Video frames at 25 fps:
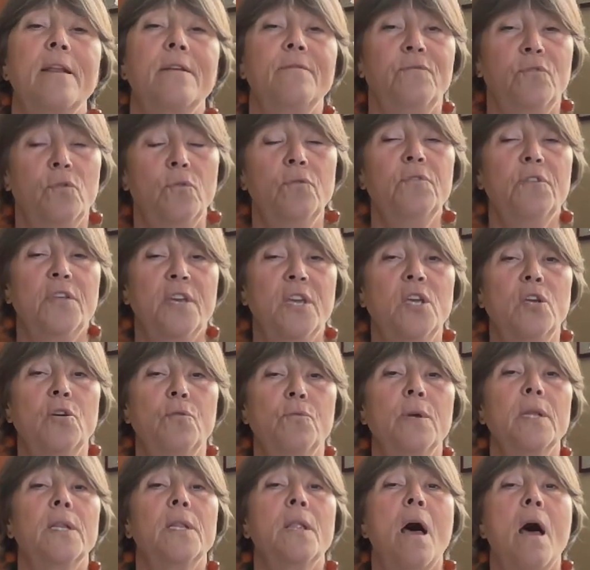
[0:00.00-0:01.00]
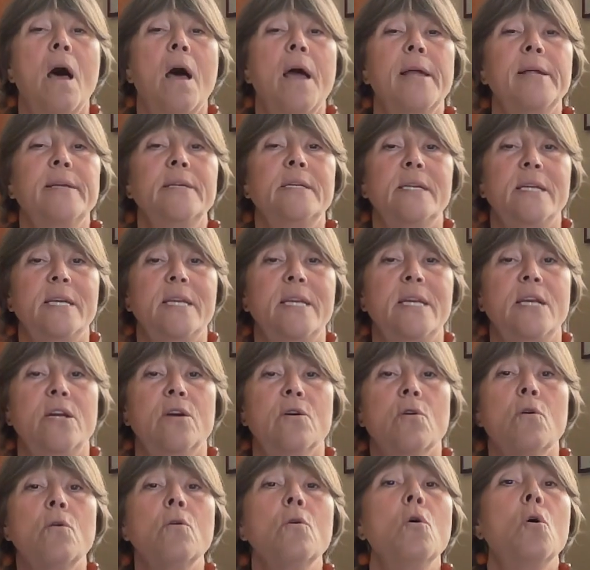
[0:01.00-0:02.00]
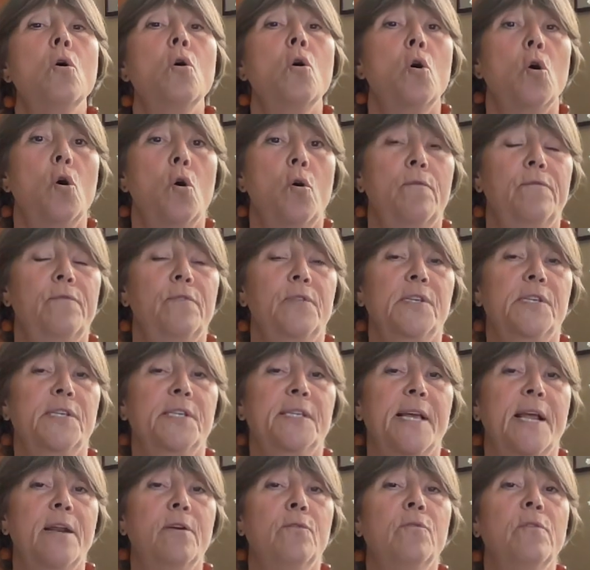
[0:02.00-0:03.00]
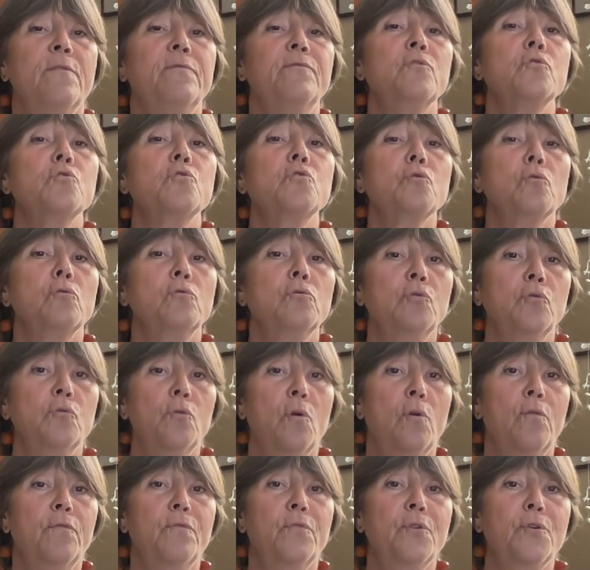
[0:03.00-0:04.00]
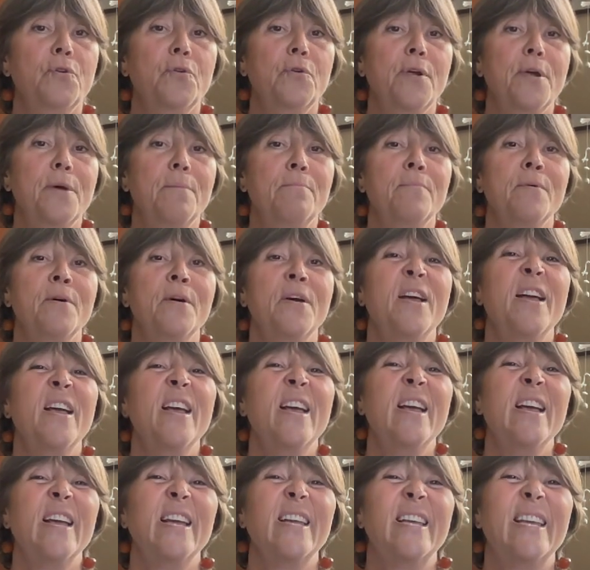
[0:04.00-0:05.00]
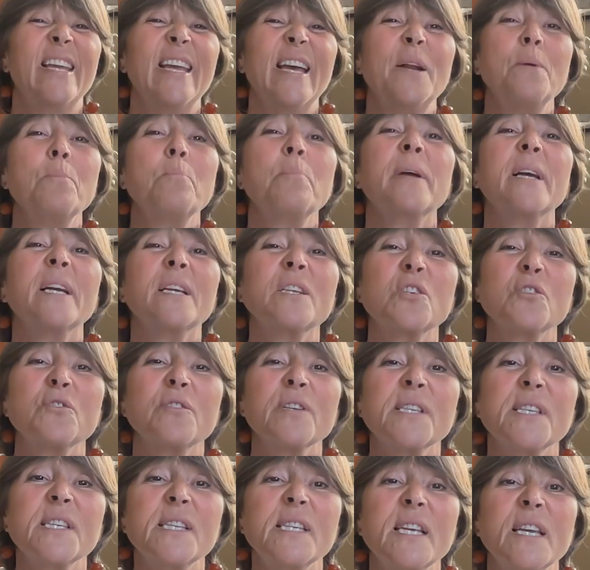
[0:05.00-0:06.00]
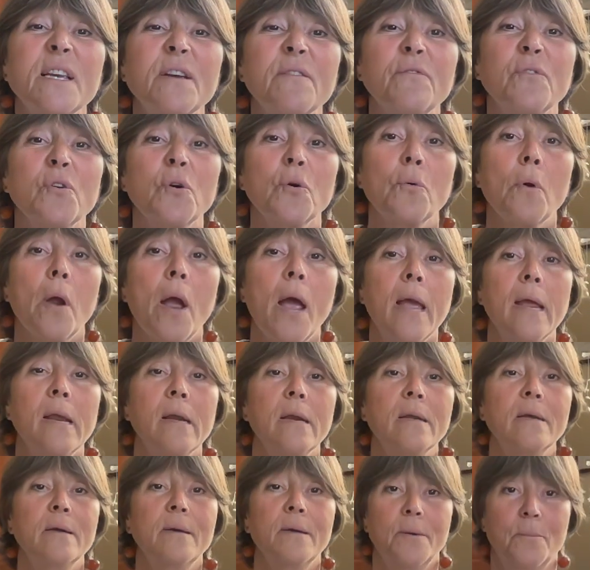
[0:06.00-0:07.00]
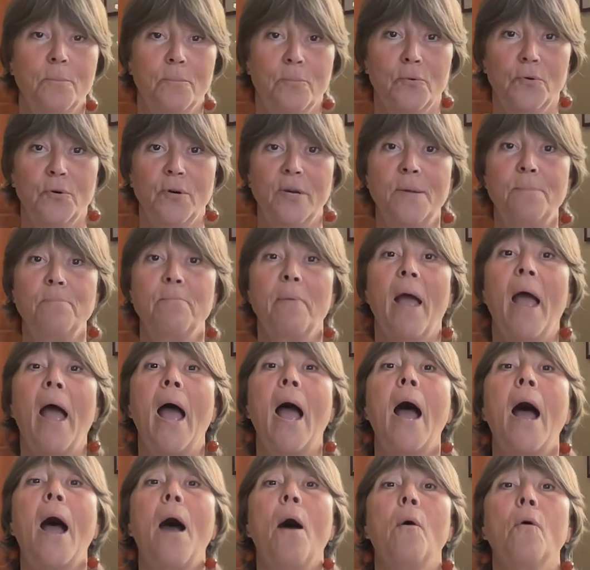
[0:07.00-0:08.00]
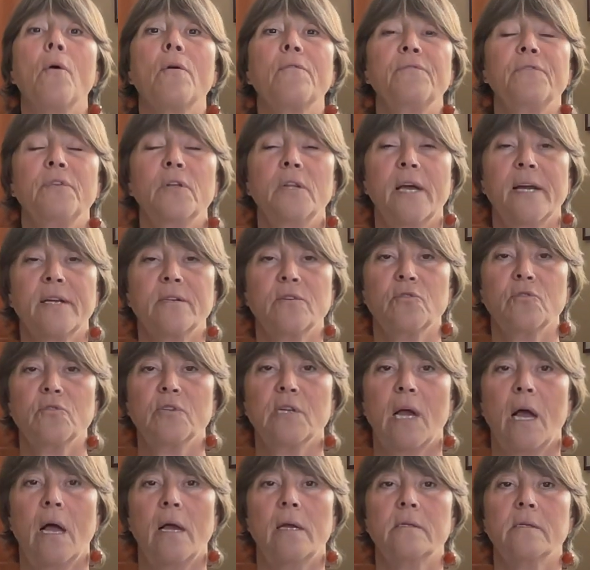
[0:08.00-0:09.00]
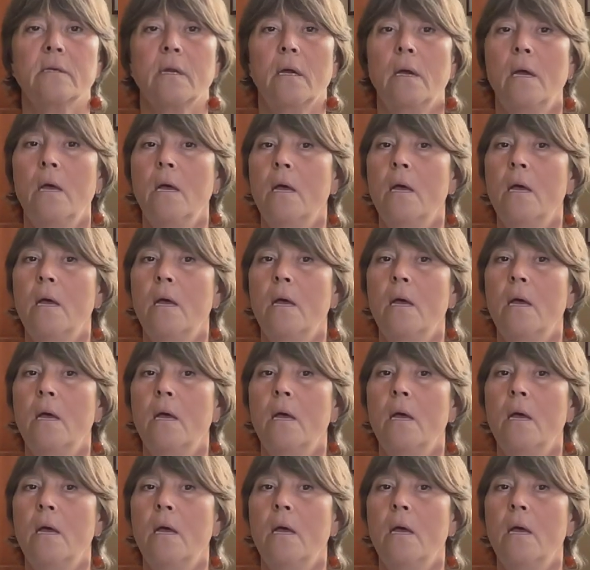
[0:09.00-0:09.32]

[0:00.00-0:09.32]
If you think you're aligned, ear over the center of your shoulder over your hip, get a picture and see if you're right. Pretty powerful exercise.